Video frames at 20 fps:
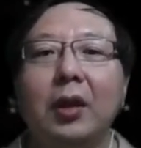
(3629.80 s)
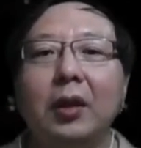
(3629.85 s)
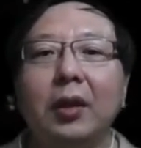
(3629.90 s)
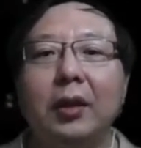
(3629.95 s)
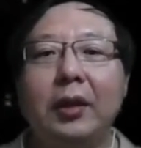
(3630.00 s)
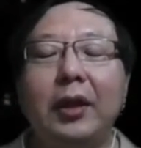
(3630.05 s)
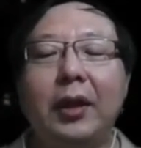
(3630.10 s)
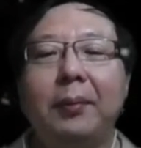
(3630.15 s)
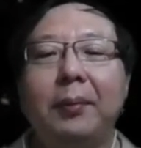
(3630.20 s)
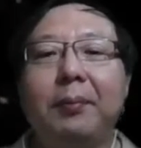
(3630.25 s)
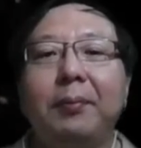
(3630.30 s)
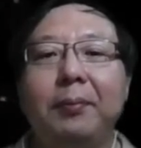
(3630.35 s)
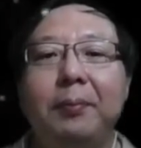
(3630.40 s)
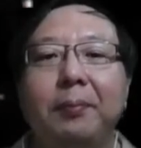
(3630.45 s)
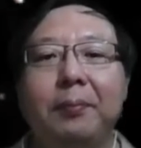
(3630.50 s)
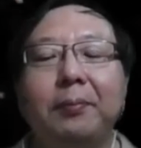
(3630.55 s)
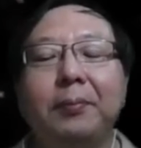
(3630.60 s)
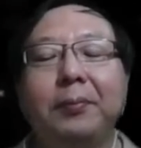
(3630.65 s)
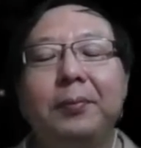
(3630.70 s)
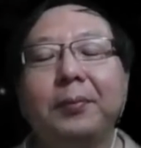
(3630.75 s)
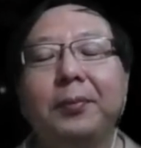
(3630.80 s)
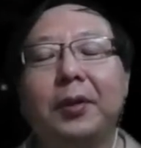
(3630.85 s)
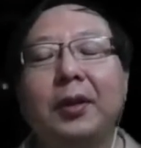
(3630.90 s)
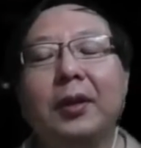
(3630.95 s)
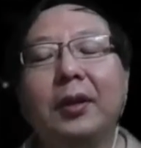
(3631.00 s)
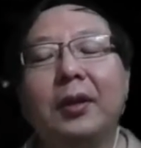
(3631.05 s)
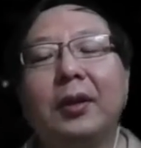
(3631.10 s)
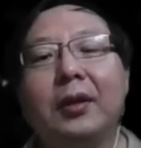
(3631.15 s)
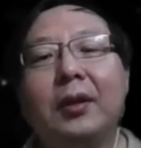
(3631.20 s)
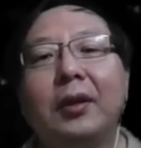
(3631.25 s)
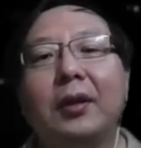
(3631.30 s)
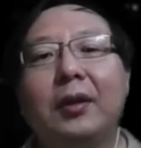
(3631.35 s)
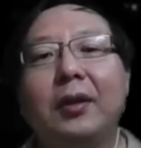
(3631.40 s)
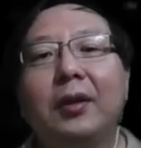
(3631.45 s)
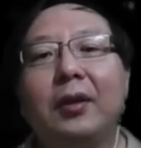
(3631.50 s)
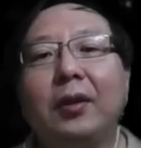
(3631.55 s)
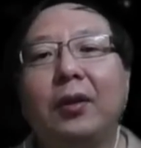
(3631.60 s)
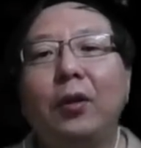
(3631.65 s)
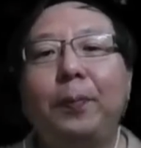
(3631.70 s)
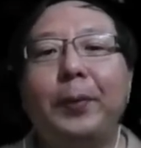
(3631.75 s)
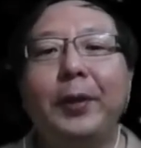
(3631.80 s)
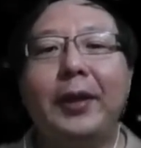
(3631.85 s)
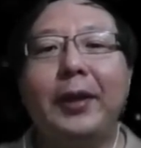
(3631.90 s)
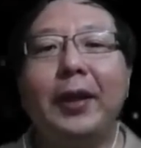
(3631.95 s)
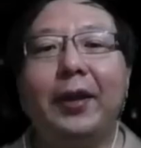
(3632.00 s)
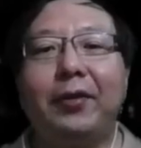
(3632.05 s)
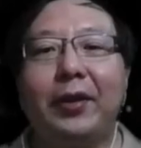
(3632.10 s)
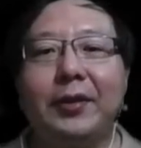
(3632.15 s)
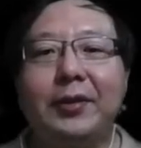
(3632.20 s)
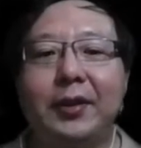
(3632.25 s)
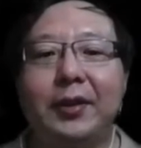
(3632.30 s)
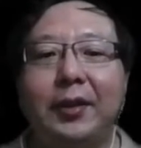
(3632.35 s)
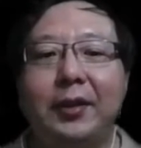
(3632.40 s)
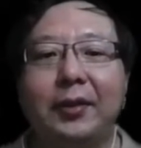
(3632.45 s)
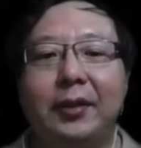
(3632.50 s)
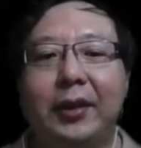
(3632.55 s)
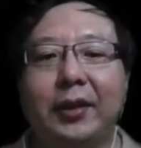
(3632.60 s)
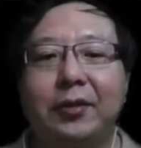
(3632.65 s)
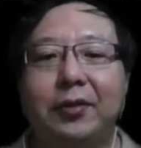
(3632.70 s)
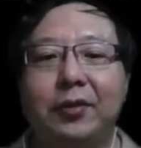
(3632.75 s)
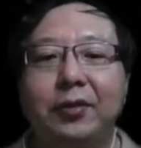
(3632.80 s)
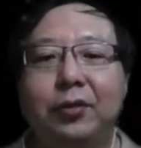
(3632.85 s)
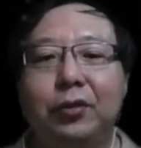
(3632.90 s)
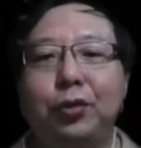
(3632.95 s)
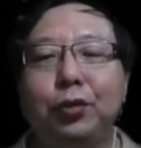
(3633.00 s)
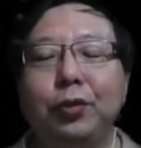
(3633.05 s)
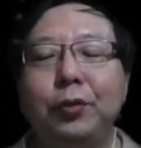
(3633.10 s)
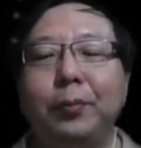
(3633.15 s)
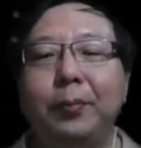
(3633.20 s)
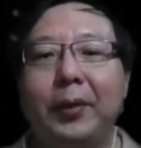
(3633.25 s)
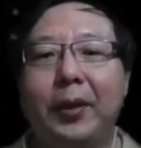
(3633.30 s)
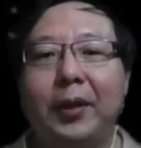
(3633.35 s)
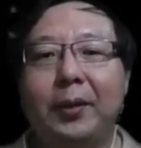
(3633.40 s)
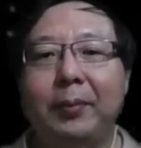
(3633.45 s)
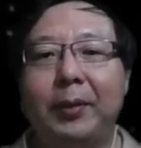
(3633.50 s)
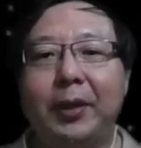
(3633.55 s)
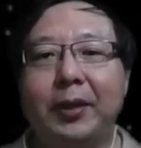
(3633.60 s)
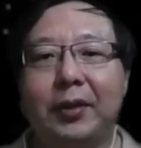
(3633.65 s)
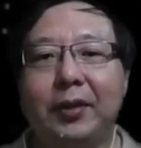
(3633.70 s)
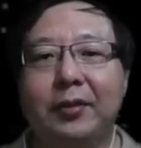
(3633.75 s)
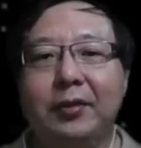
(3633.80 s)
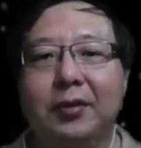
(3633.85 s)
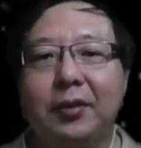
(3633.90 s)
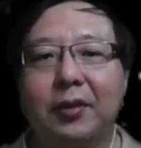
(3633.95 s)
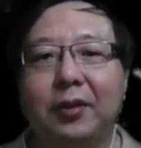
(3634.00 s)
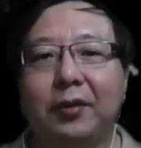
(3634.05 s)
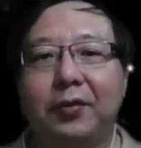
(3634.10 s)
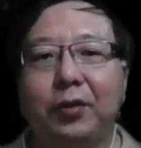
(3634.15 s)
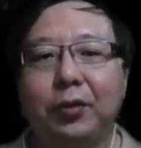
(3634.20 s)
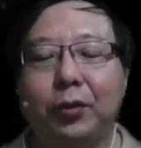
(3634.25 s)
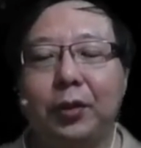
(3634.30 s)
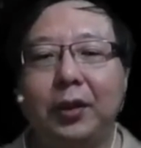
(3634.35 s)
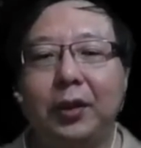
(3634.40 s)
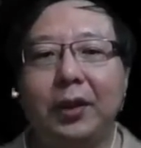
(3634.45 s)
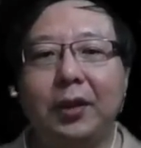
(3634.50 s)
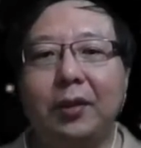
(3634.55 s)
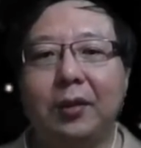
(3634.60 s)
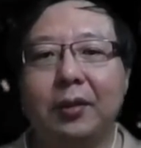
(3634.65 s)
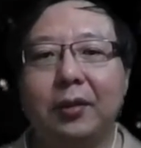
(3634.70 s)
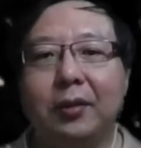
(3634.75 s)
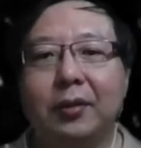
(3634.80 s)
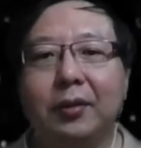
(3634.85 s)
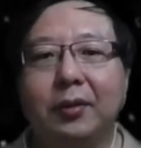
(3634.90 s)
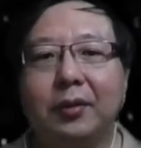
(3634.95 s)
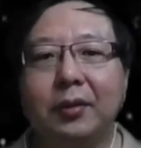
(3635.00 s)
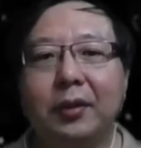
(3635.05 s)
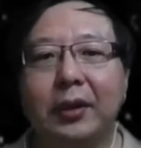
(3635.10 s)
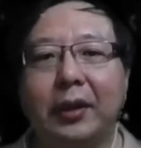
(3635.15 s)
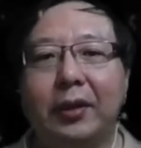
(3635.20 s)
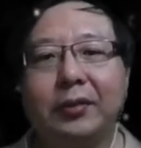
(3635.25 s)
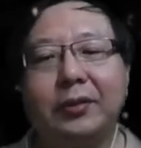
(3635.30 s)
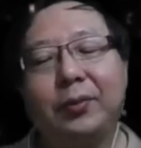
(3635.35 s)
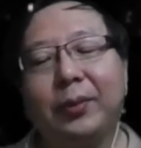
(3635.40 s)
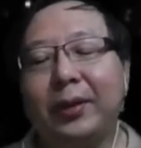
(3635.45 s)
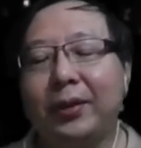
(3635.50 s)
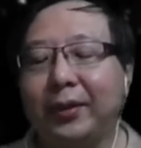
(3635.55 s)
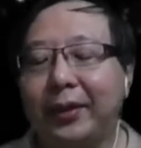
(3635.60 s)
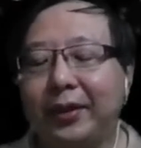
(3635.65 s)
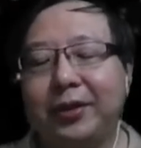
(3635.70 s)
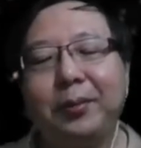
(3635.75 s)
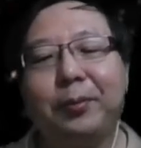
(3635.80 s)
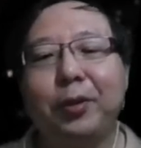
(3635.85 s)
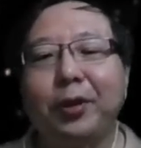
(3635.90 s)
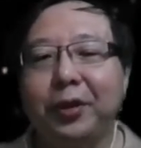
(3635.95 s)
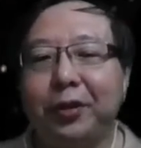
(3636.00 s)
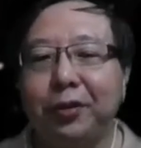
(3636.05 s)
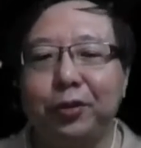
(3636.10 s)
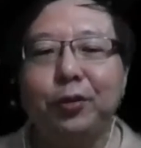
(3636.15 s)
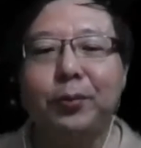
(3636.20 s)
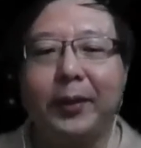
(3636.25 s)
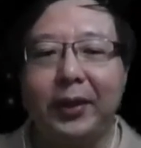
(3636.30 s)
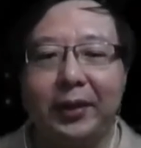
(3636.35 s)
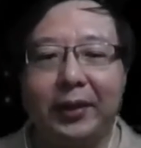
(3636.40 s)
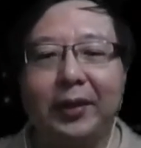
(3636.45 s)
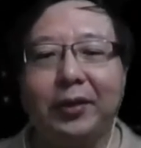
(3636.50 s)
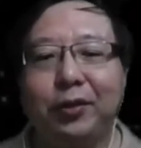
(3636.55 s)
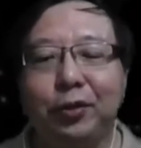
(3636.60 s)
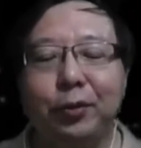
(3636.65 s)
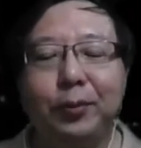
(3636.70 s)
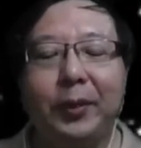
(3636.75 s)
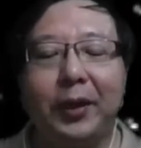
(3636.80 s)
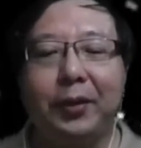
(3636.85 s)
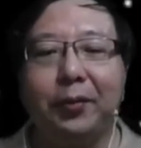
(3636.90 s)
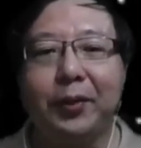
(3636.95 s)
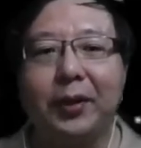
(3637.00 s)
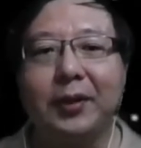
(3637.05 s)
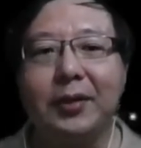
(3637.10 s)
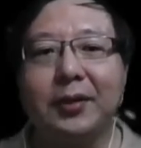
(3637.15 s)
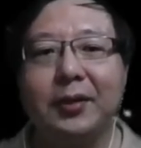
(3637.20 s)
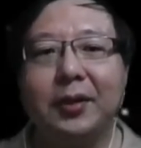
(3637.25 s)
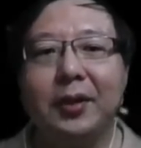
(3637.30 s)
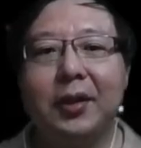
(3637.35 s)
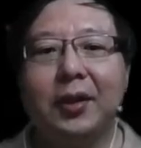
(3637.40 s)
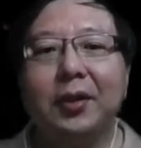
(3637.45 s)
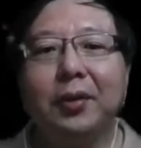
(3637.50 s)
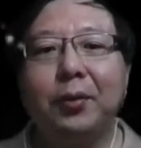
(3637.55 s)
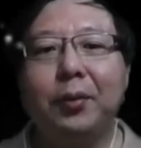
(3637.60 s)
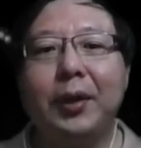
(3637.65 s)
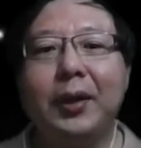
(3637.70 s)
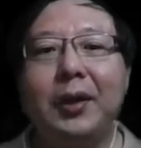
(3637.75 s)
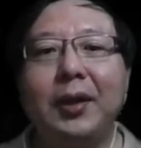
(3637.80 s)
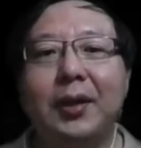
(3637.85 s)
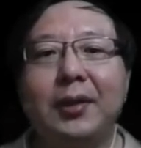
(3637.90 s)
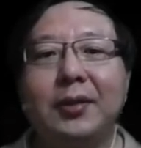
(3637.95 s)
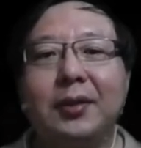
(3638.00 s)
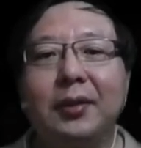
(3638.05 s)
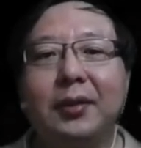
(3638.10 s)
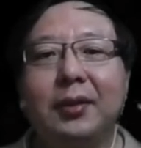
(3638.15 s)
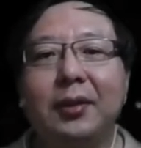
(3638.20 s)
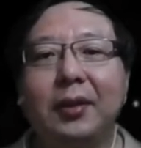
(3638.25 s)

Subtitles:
Okay, open addressing, there's two methods of doing it. Well, actually more than two, but there are two main ones. One is